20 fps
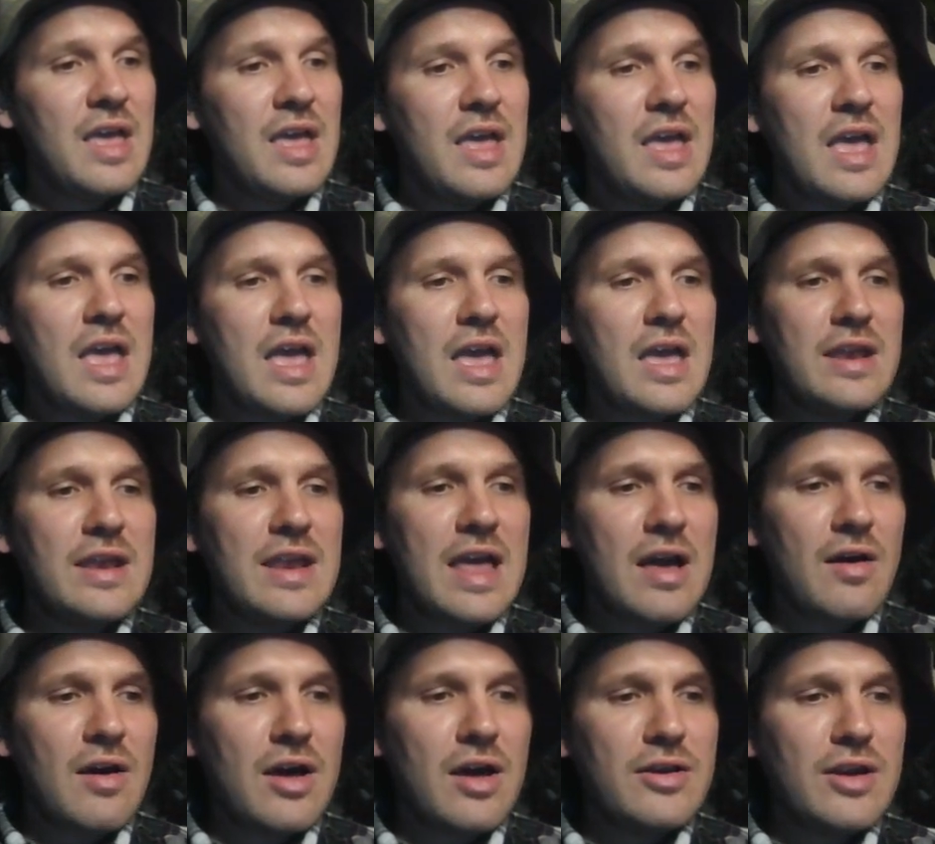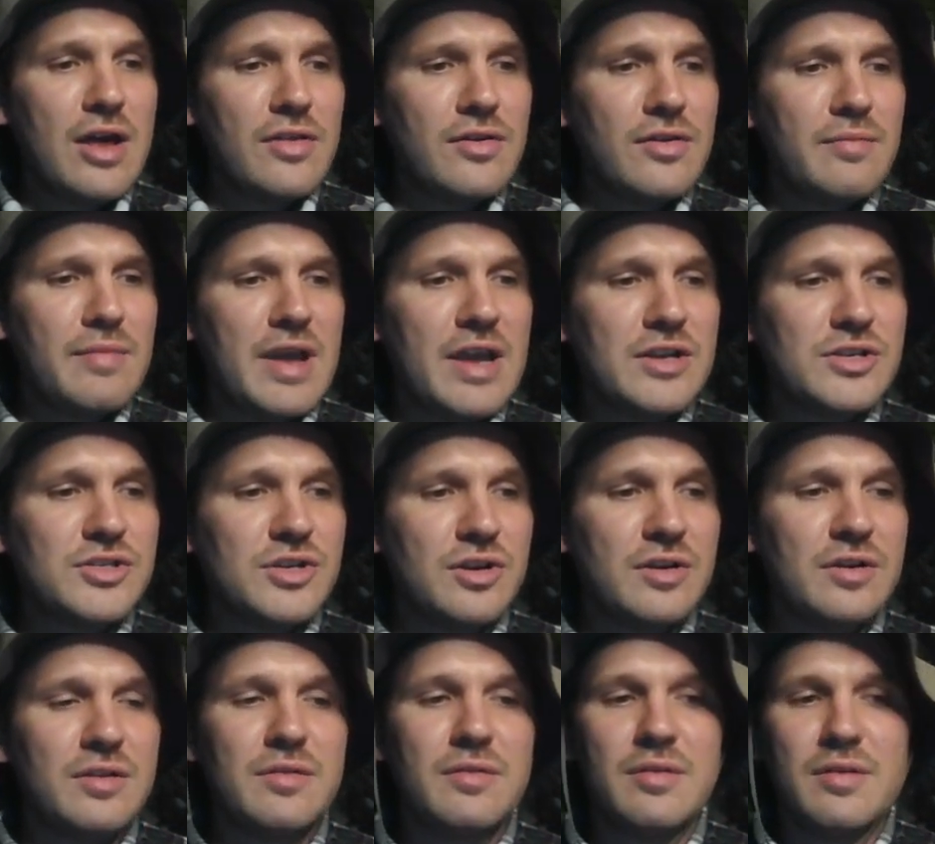And now another
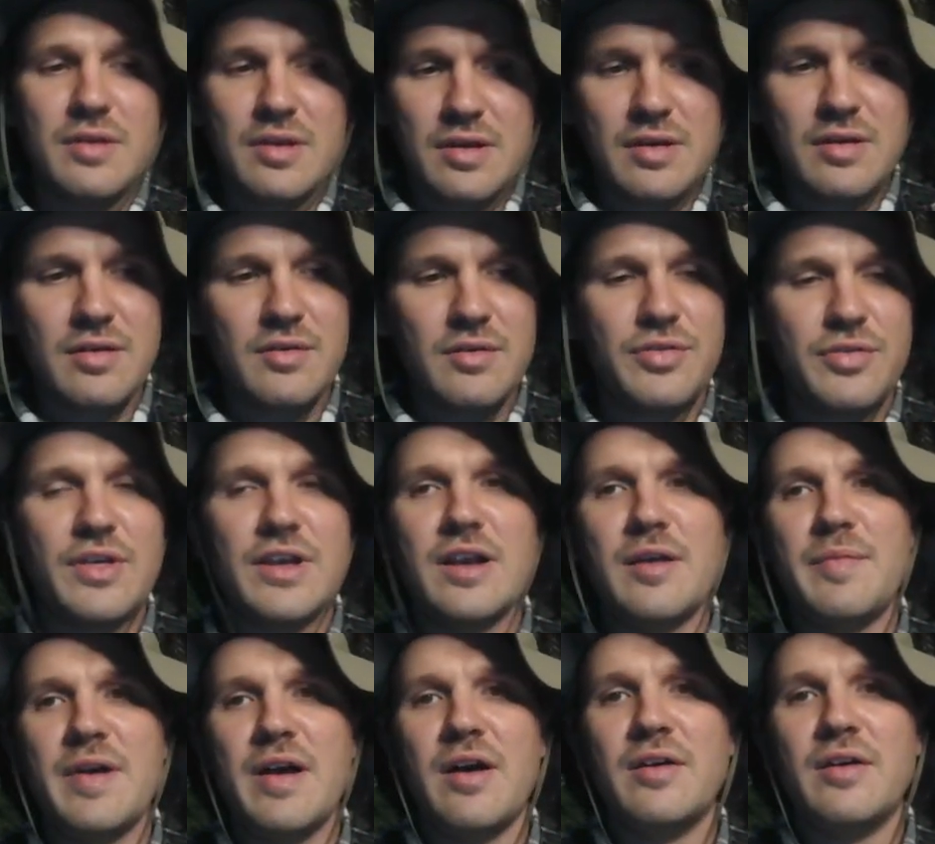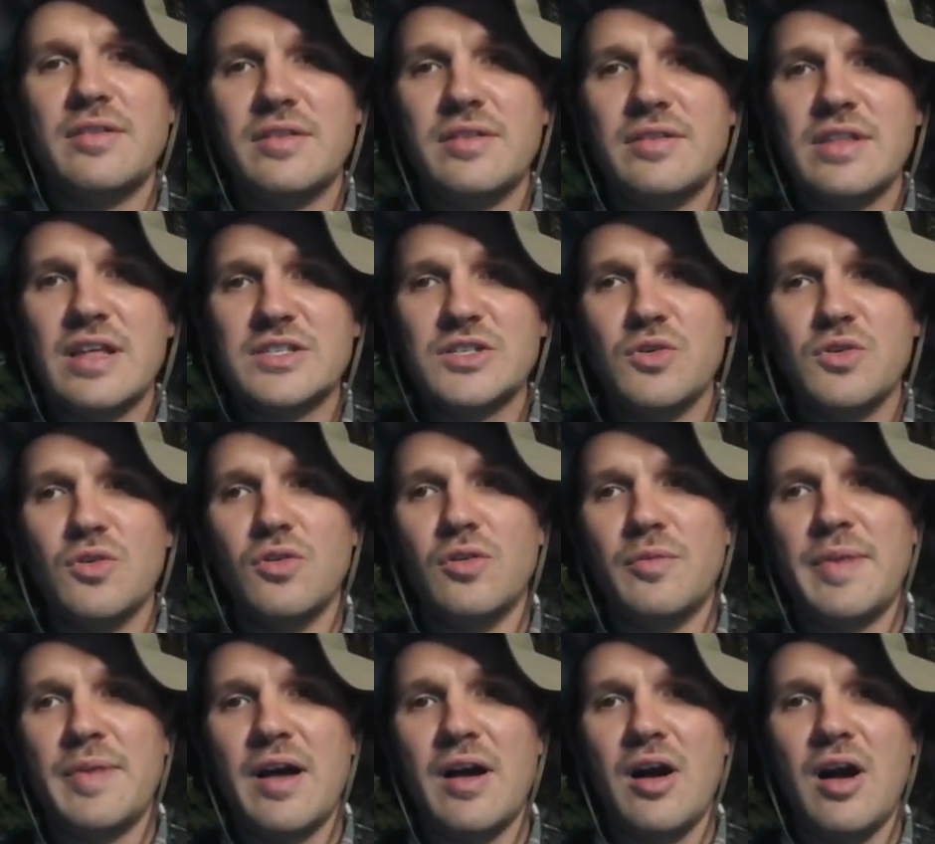major thing that's cool
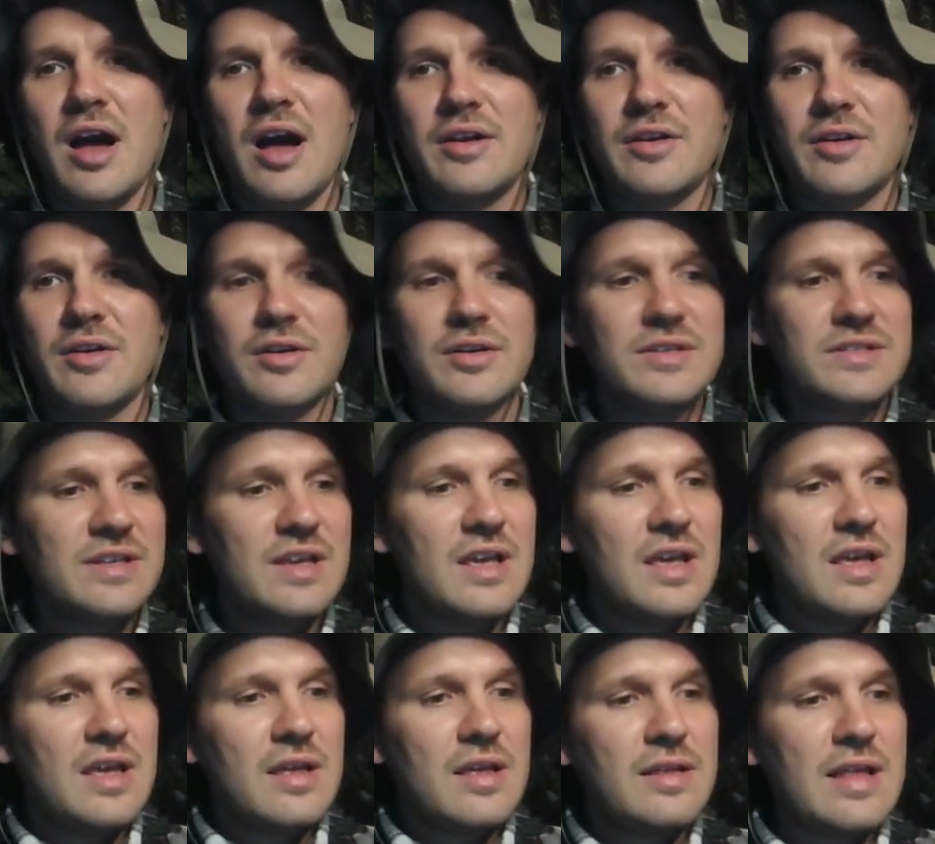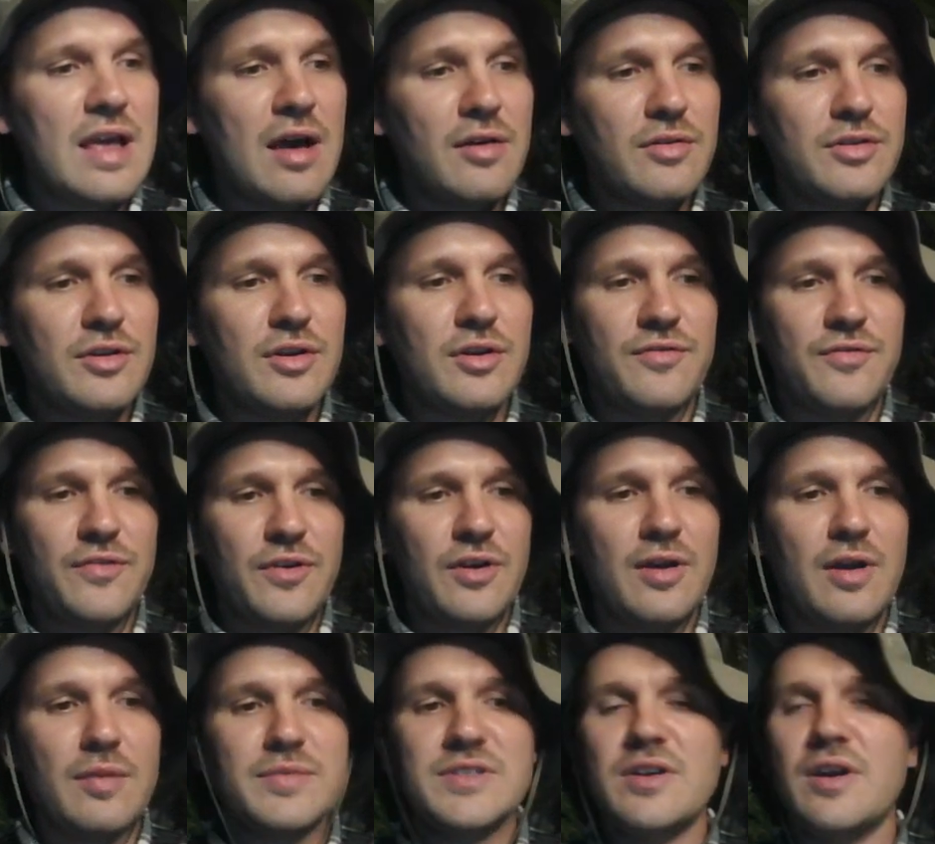about otters, now their
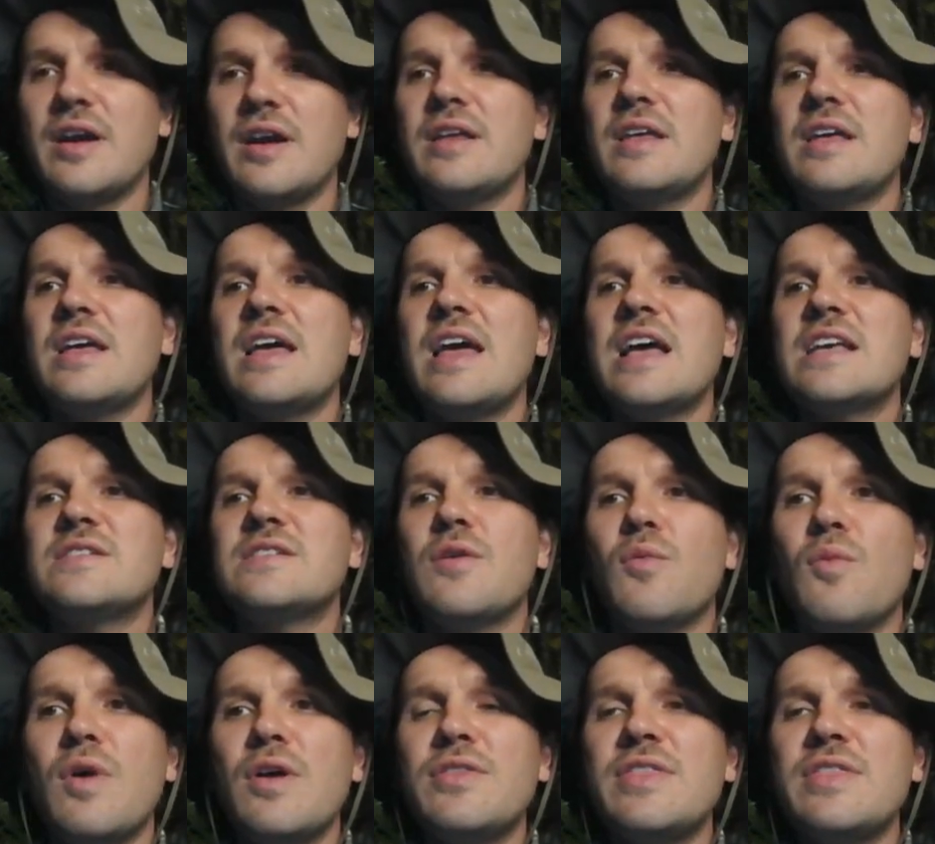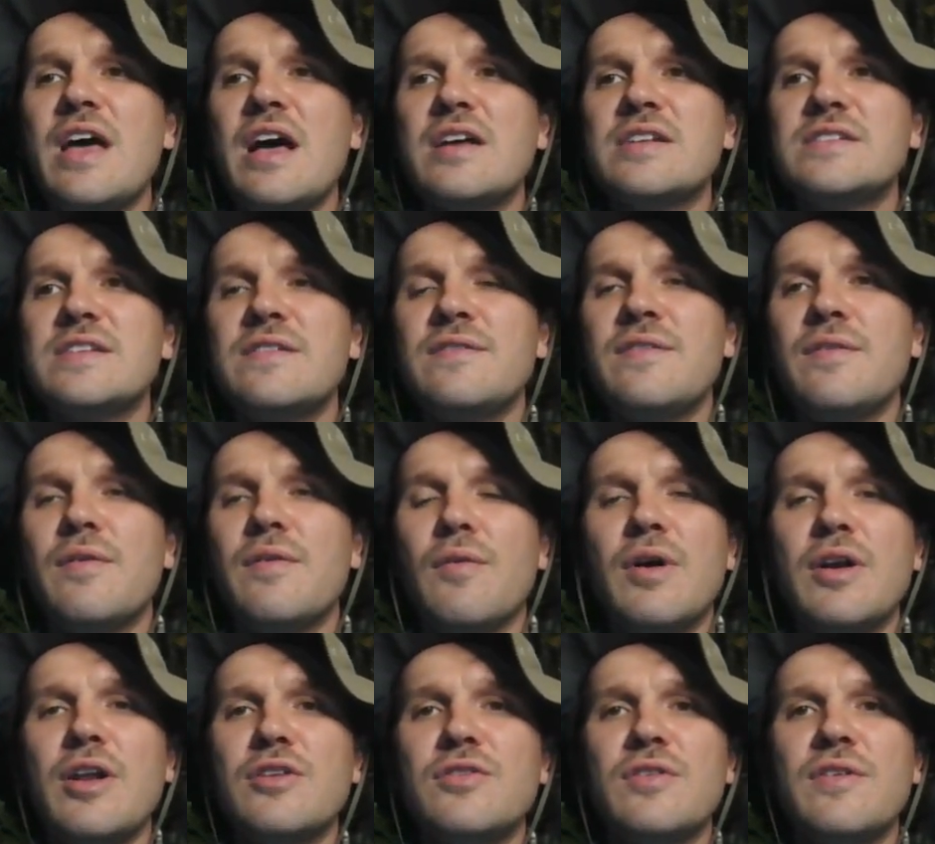fur, it has
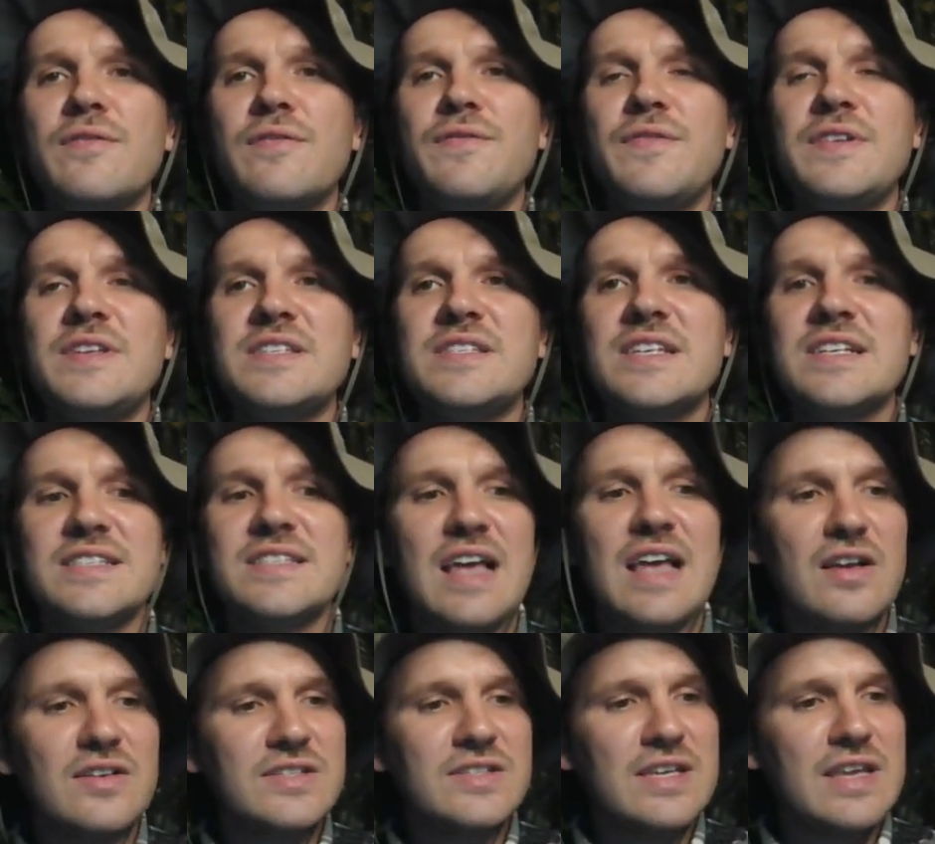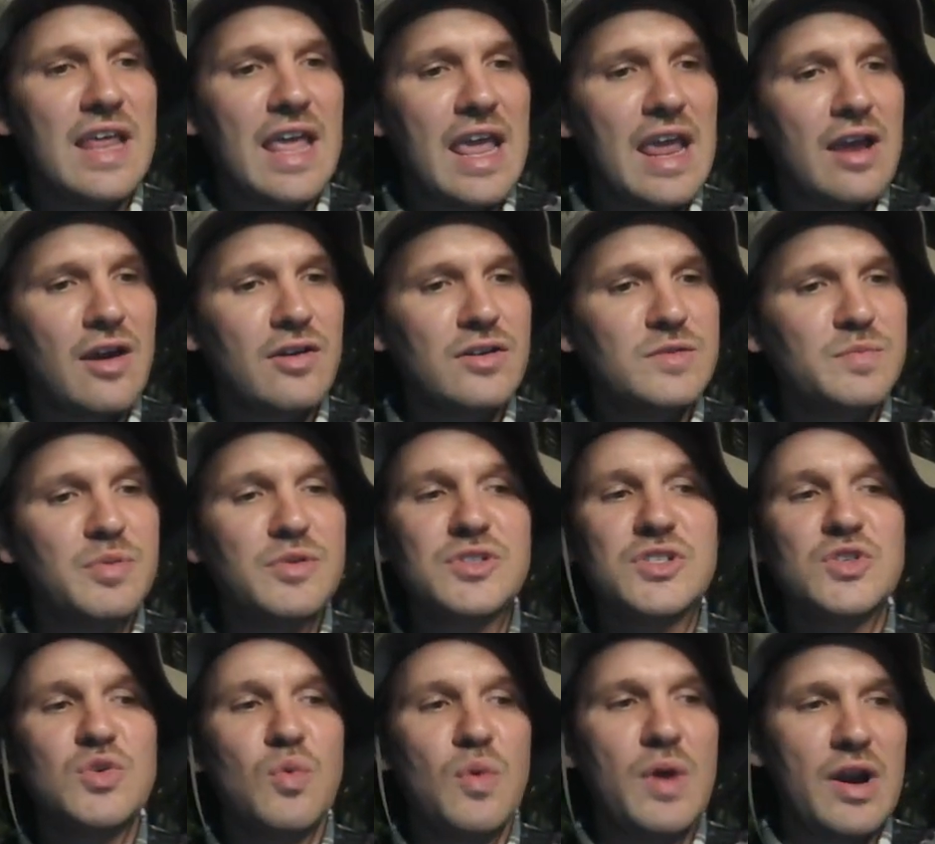156,000 hairs per
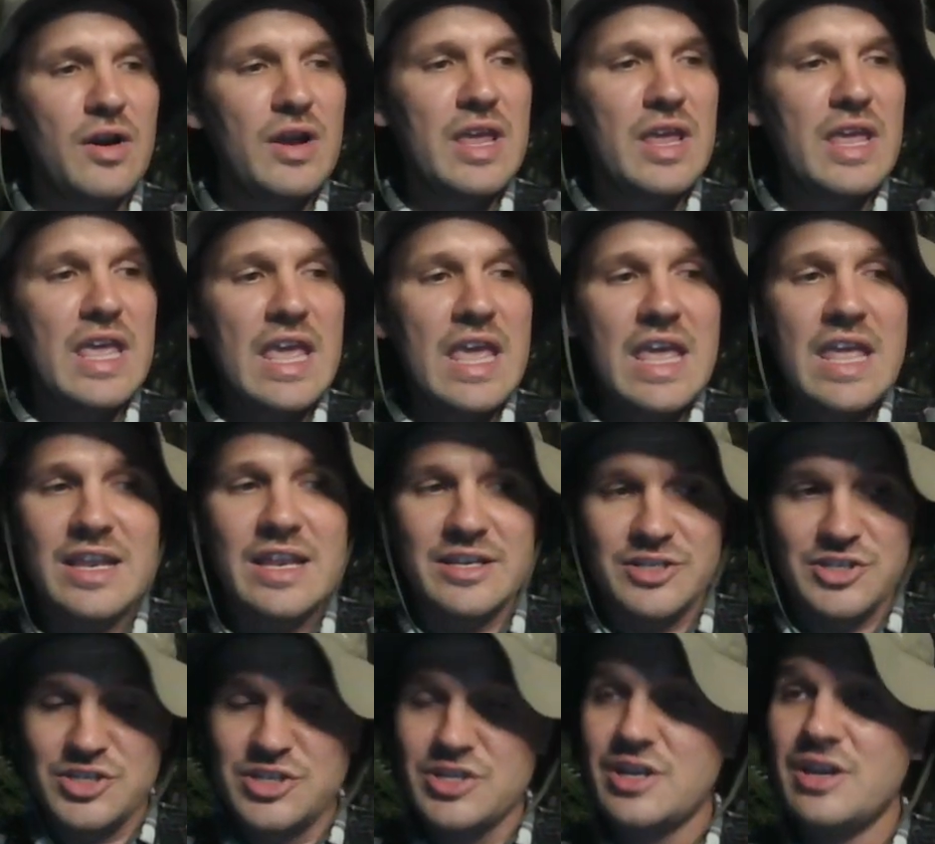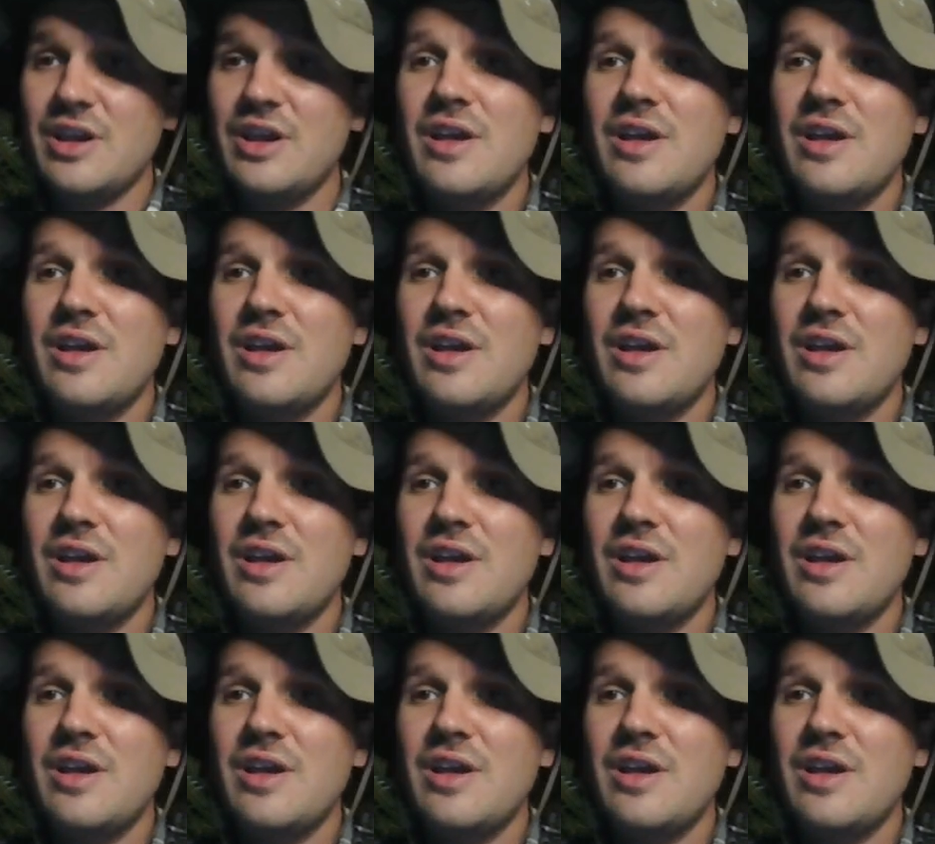square inch.